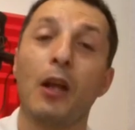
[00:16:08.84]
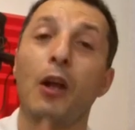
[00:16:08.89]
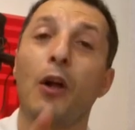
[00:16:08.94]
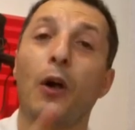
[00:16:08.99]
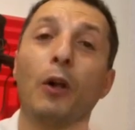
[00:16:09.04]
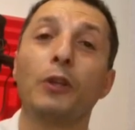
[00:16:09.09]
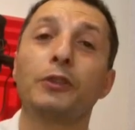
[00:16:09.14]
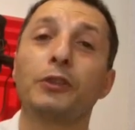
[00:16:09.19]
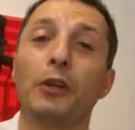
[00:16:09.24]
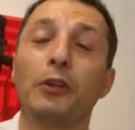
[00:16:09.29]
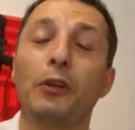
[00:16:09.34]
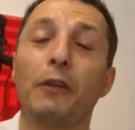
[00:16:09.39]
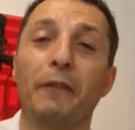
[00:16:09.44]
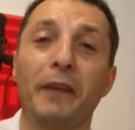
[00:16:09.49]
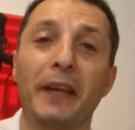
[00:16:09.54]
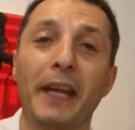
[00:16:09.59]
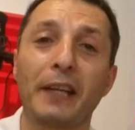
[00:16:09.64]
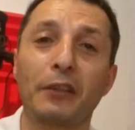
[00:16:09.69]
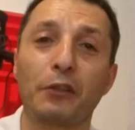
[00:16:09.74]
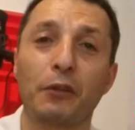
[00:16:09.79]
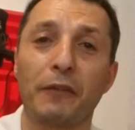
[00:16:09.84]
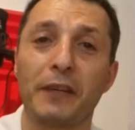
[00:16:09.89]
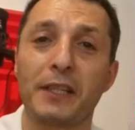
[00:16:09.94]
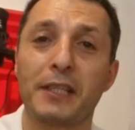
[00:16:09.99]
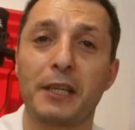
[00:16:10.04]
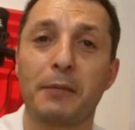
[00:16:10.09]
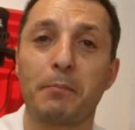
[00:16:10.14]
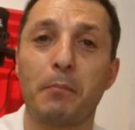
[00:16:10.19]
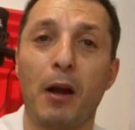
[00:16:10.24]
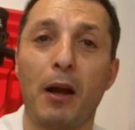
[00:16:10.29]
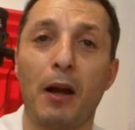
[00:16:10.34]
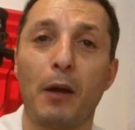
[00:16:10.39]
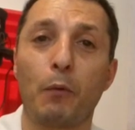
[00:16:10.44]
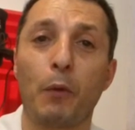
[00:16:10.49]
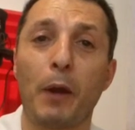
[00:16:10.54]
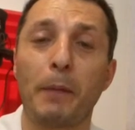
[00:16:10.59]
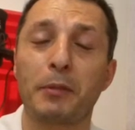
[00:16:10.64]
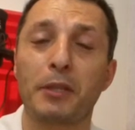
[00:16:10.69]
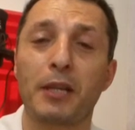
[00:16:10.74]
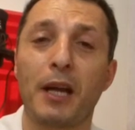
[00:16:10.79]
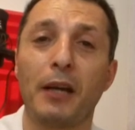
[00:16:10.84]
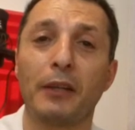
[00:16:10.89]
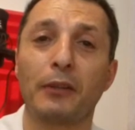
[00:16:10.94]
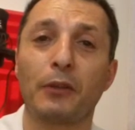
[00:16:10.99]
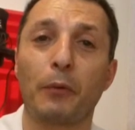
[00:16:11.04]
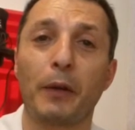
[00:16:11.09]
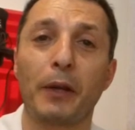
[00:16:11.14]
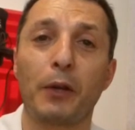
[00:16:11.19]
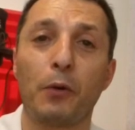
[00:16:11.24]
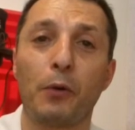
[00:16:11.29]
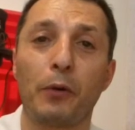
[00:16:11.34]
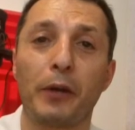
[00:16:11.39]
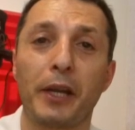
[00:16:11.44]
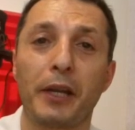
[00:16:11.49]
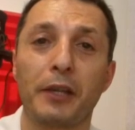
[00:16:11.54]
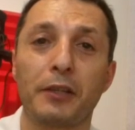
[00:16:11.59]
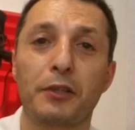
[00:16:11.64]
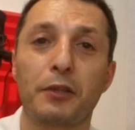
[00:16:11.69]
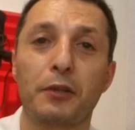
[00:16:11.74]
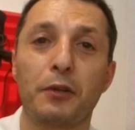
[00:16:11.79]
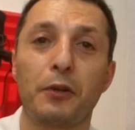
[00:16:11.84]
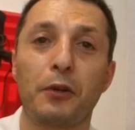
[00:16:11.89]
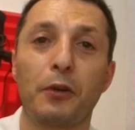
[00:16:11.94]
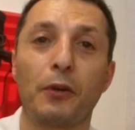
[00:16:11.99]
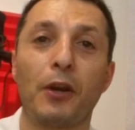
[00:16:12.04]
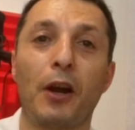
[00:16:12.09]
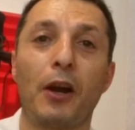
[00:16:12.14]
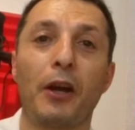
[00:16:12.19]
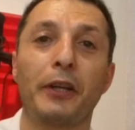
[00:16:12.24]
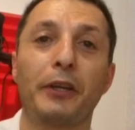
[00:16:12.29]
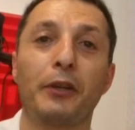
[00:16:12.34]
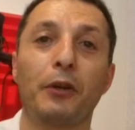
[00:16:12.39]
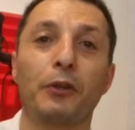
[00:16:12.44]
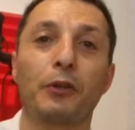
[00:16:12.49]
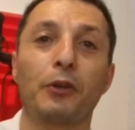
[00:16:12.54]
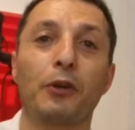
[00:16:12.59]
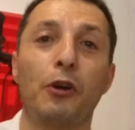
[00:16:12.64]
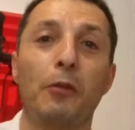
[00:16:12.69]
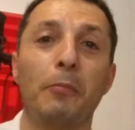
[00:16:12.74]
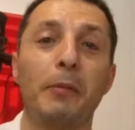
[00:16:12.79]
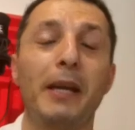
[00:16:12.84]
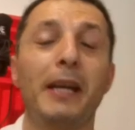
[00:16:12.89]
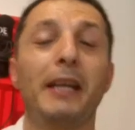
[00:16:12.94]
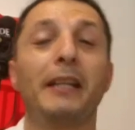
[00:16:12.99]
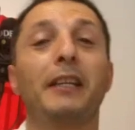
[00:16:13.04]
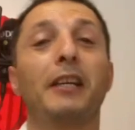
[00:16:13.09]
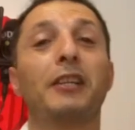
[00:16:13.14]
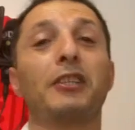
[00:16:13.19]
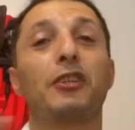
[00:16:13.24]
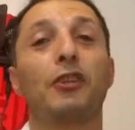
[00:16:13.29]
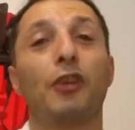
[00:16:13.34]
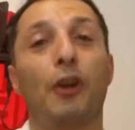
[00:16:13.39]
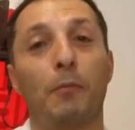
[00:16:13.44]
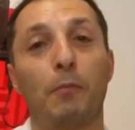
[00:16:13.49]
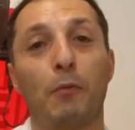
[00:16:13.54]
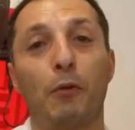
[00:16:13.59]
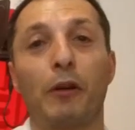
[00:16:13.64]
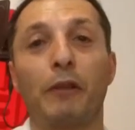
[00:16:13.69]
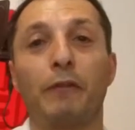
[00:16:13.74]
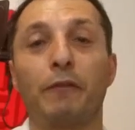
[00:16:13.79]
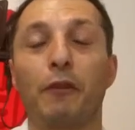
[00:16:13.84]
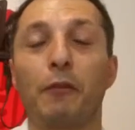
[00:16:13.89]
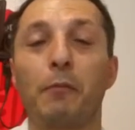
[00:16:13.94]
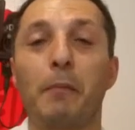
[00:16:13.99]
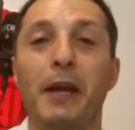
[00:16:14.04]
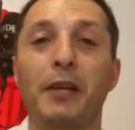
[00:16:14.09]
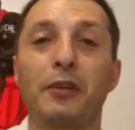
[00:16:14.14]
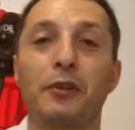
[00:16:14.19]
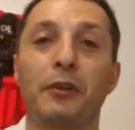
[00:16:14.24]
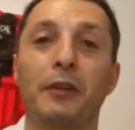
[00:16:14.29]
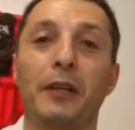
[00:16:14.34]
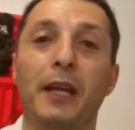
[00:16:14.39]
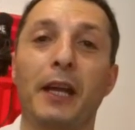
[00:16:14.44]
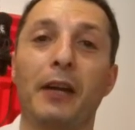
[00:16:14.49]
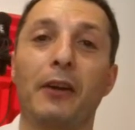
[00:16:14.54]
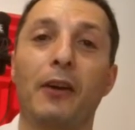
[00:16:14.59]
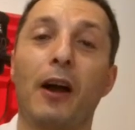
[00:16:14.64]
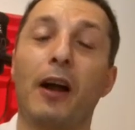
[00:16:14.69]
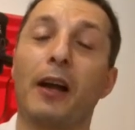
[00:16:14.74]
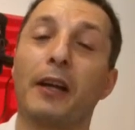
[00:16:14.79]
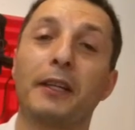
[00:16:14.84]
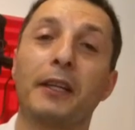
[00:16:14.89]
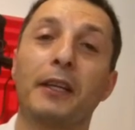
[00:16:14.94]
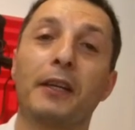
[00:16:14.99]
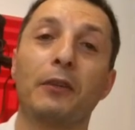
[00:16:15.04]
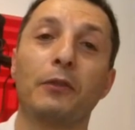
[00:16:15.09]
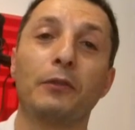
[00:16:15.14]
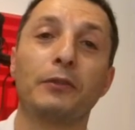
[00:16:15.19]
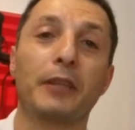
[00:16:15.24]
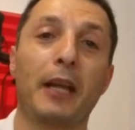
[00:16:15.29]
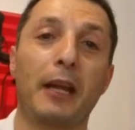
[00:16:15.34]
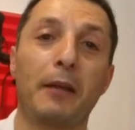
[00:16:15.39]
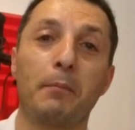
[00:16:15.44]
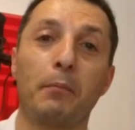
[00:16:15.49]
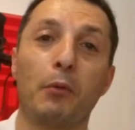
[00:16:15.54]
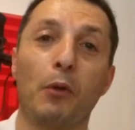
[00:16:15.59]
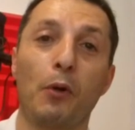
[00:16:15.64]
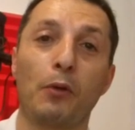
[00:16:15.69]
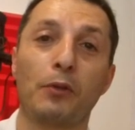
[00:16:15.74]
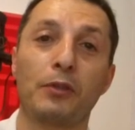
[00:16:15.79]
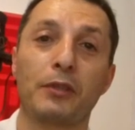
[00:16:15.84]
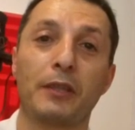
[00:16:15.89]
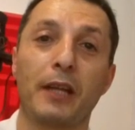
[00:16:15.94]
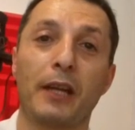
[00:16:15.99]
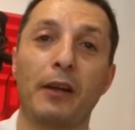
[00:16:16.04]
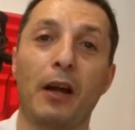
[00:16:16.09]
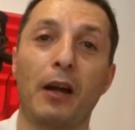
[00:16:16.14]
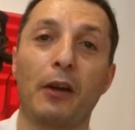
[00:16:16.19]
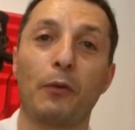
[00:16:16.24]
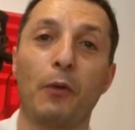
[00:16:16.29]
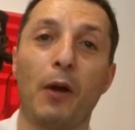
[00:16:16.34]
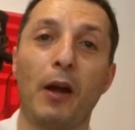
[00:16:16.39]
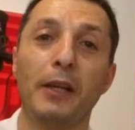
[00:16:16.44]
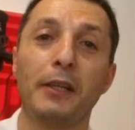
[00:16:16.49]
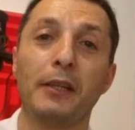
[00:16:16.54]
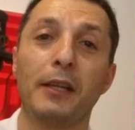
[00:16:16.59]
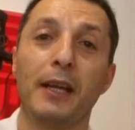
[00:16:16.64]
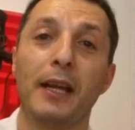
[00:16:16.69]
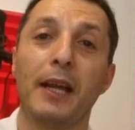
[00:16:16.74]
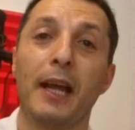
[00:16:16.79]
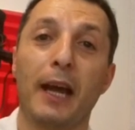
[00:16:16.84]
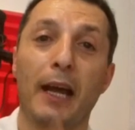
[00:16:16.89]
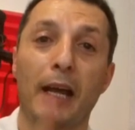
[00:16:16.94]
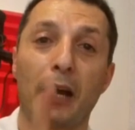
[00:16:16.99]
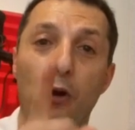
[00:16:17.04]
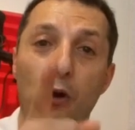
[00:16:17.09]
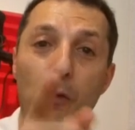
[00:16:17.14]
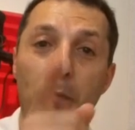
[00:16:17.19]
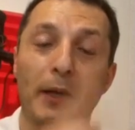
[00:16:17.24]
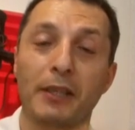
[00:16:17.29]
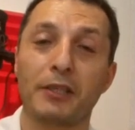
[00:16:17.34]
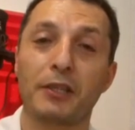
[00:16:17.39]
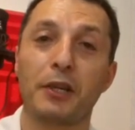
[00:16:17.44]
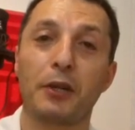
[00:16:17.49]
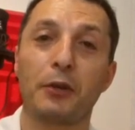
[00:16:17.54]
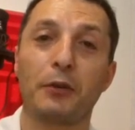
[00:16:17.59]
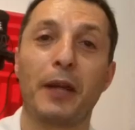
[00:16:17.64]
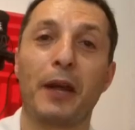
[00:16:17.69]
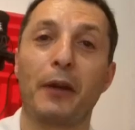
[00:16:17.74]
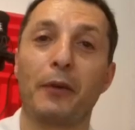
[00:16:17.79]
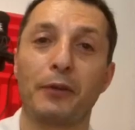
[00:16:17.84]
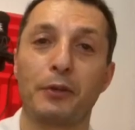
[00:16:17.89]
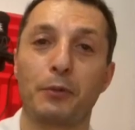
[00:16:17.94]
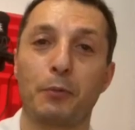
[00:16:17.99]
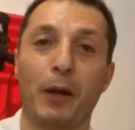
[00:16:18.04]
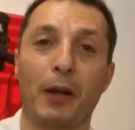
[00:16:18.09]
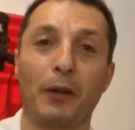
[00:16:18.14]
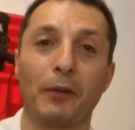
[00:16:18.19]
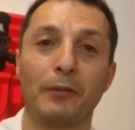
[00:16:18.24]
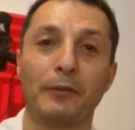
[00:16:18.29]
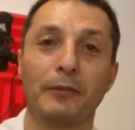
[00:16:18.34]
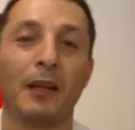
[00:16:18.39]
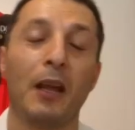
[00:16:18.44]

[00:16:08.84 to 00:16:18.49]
Also, don't forget to visit my website, recordingstudio9.com. There's a lot more information there, articles and blogs that I write. I hope I see you there as well.